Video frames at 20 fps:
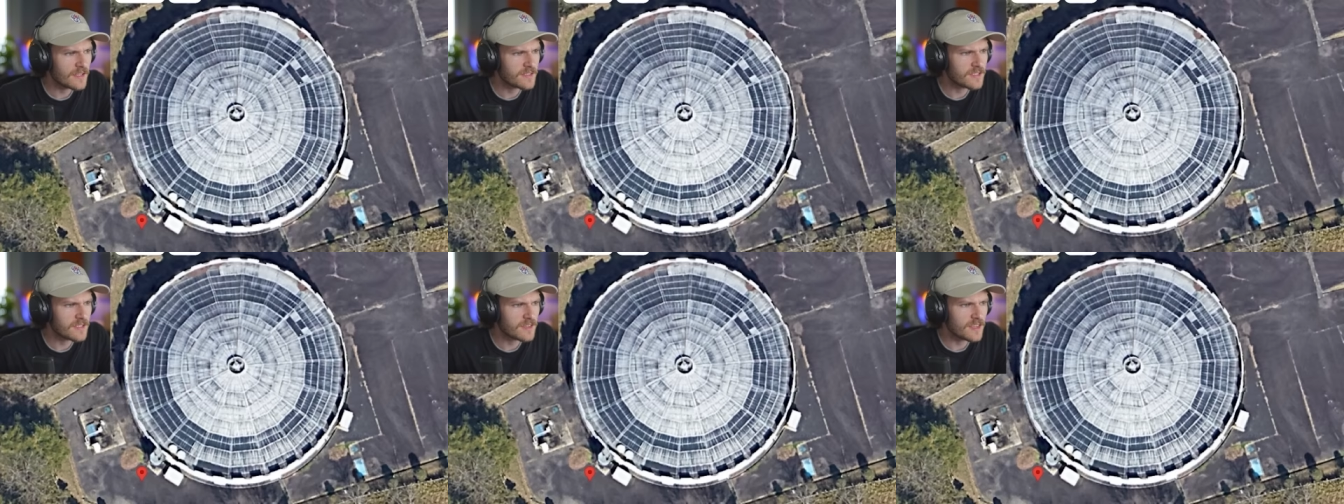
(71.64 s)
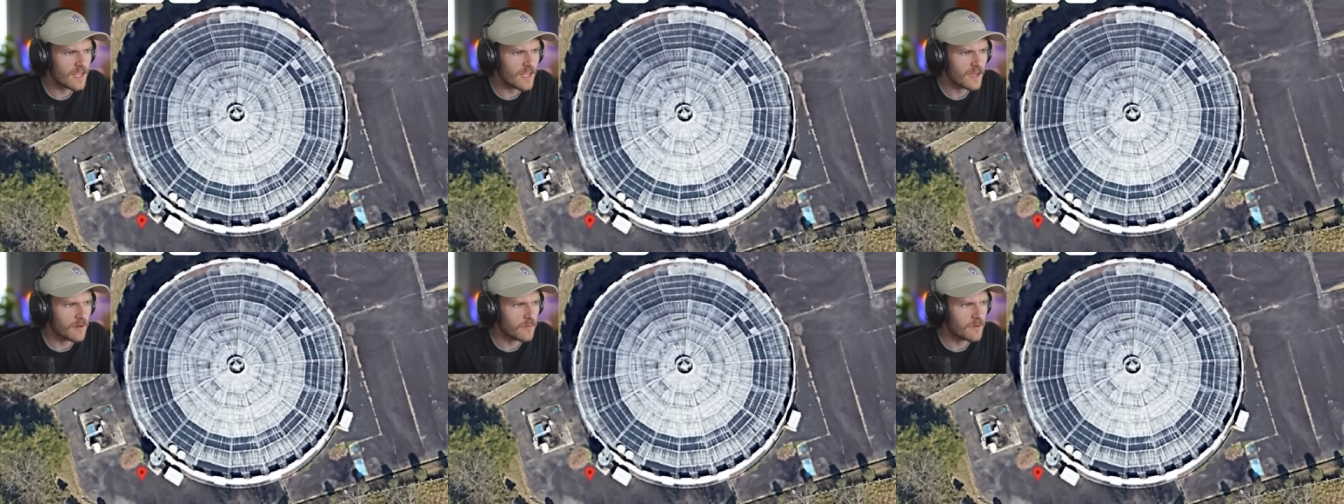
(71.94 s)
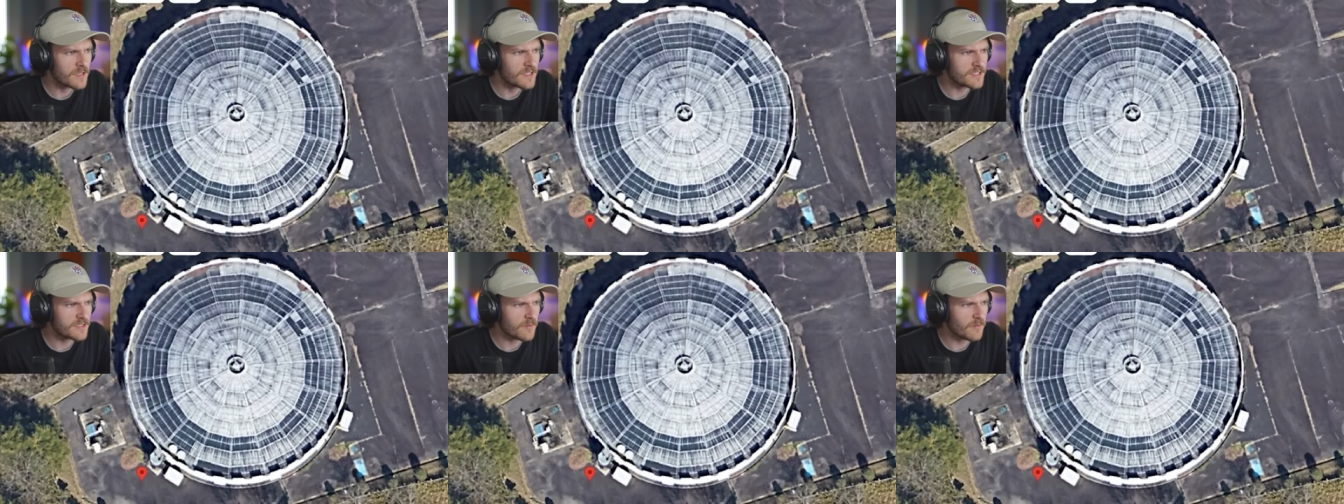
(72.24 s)
It's a thing.
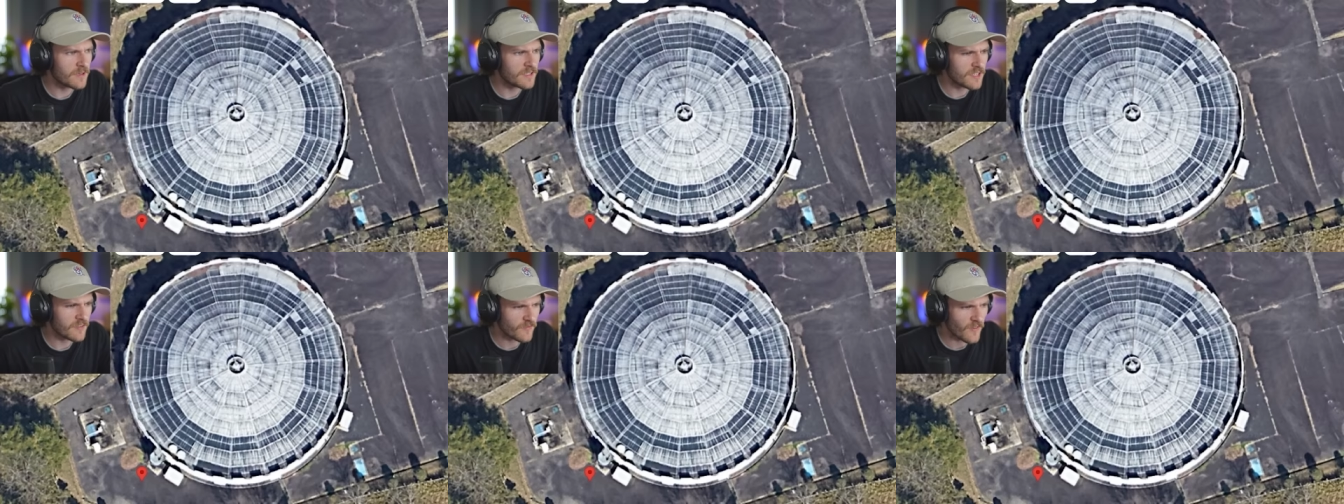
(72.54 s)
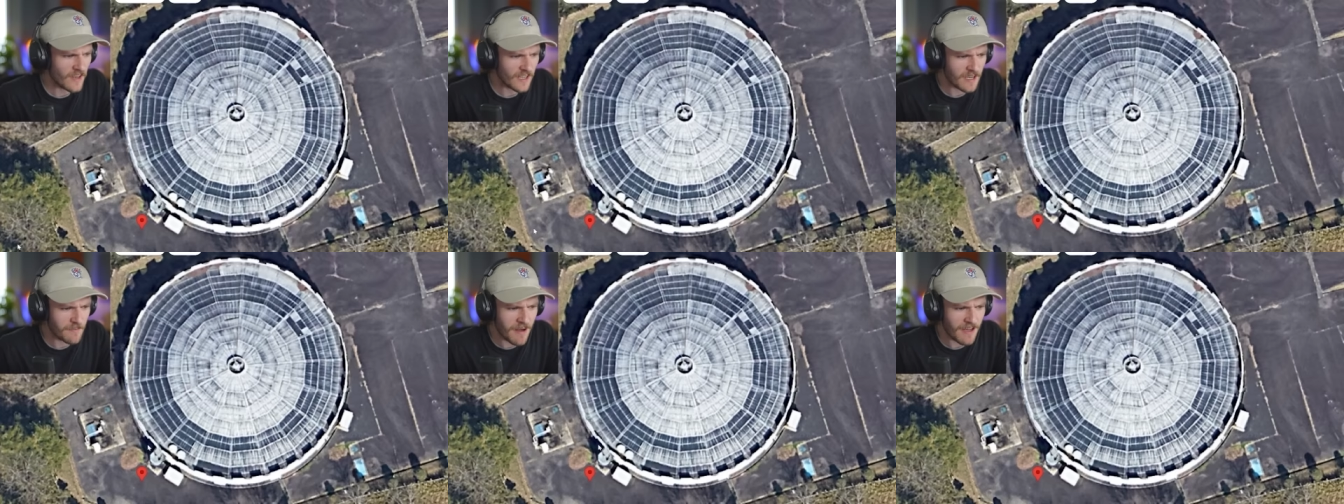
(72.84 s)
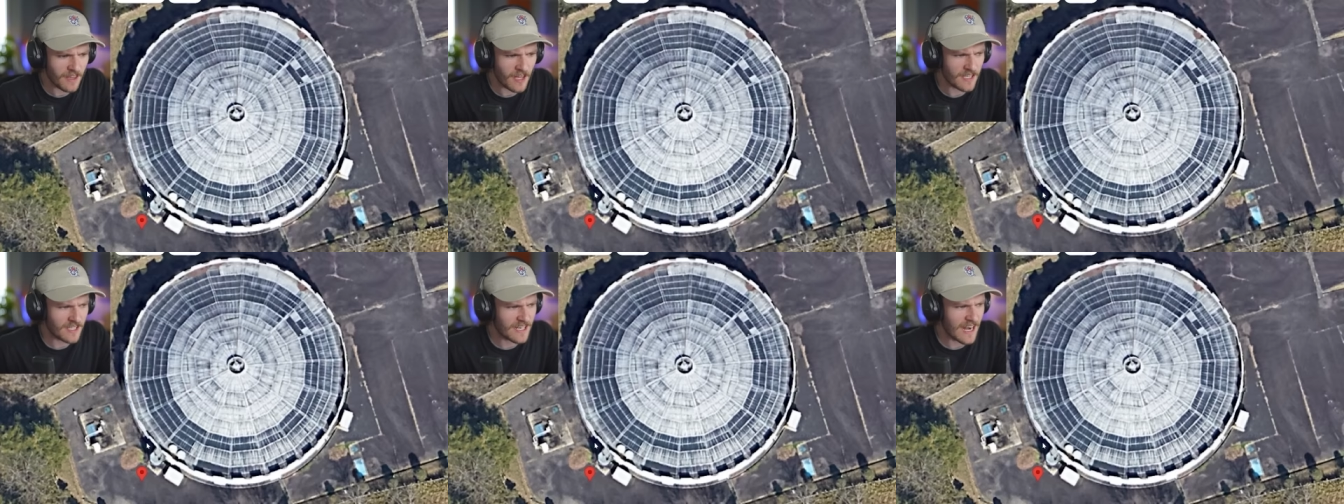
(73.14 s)
What is it? What the f am
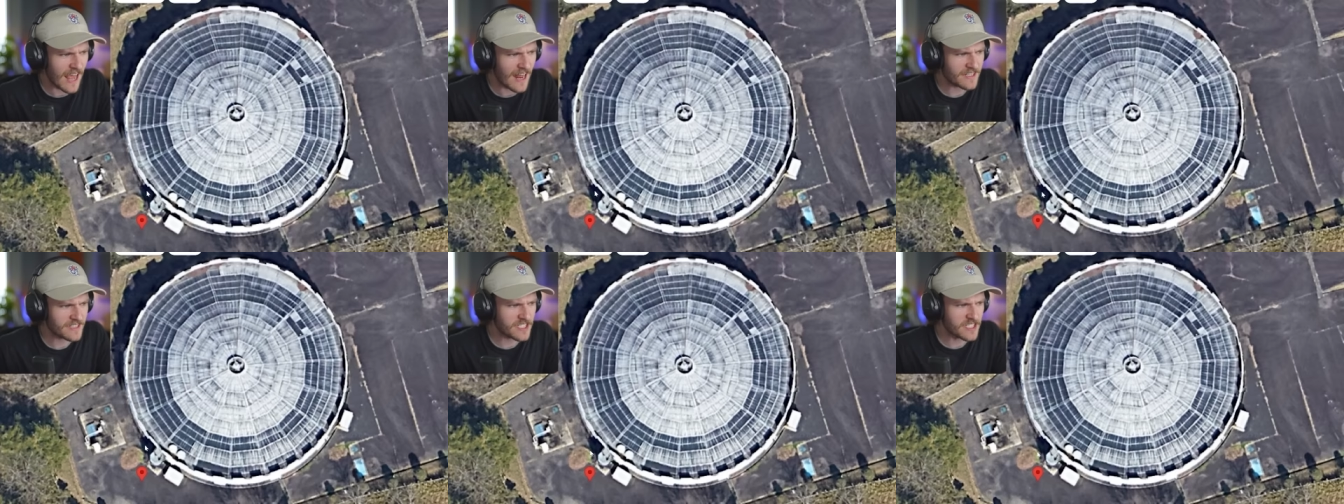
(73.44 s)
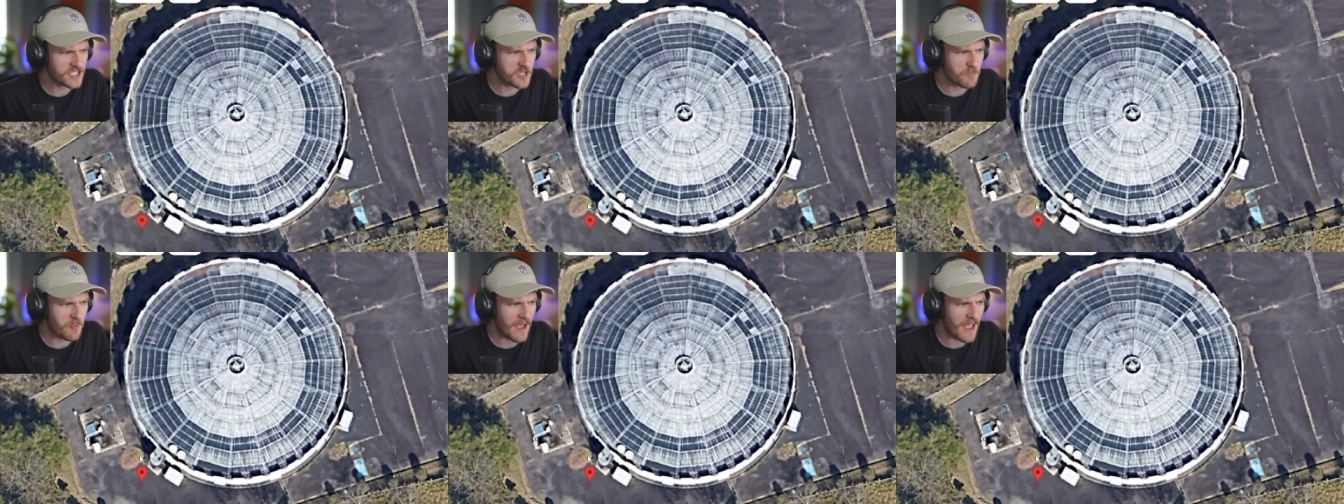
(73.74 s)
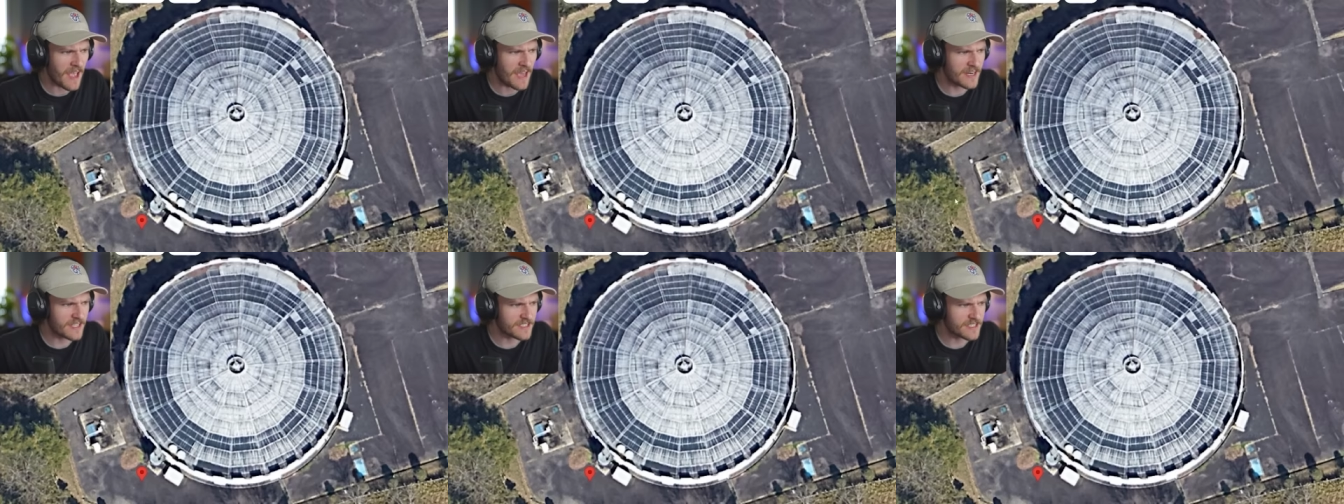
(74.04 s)
I looking at? It's in Japan.